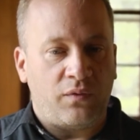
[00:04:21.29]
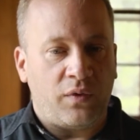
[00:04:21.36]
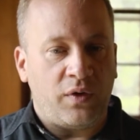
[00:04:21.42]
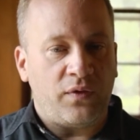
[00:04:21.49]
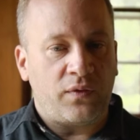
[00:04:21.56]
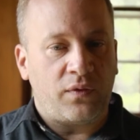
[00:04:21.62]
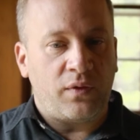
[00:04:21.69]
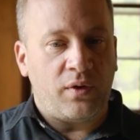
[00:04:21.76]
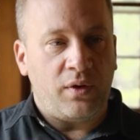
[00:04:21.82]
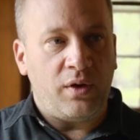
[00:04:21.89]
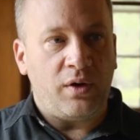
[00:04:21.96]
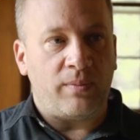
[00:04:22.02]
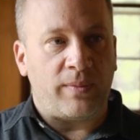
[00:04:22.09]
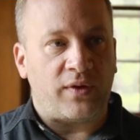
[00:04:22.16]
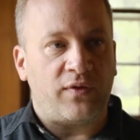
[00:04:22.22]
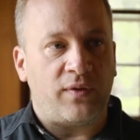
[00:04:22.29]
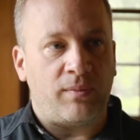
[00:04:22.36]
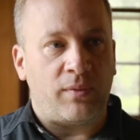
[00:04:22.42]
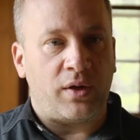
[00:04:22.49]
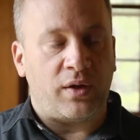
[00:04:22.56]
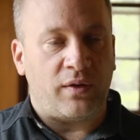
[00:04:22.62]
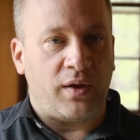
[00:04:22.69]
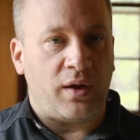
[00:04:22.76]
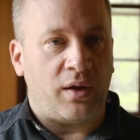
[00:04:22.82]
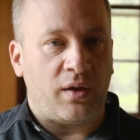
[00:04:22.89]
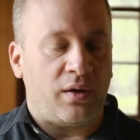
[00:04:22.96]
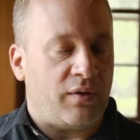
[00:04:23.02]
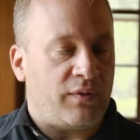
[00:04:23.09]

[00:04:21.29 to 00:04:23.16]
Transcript: was a little bit similar there.